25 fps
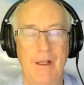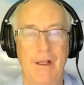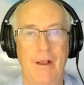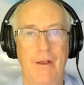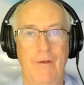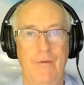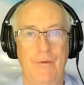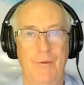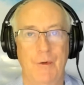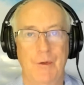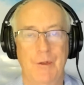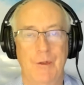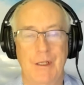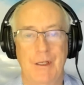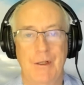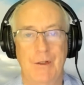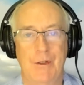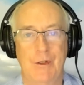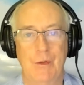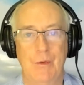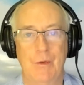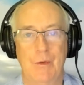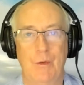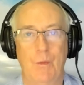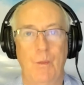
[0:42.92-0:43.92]
Of course, they're
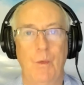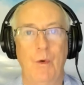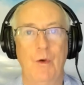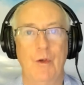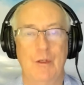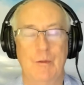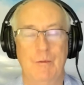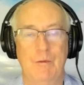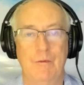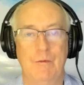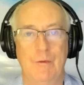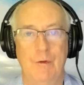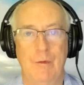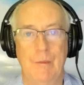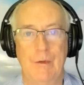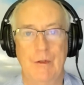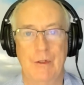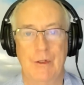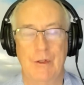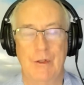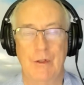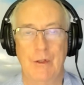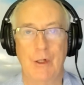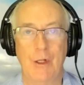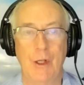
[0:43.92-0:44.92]
two of the worst performers
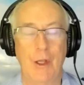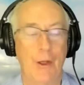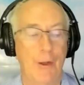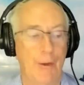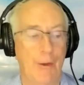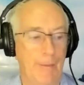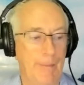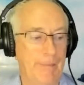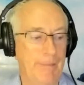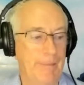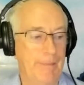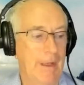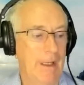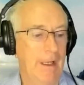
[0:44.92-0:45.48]
on the globe.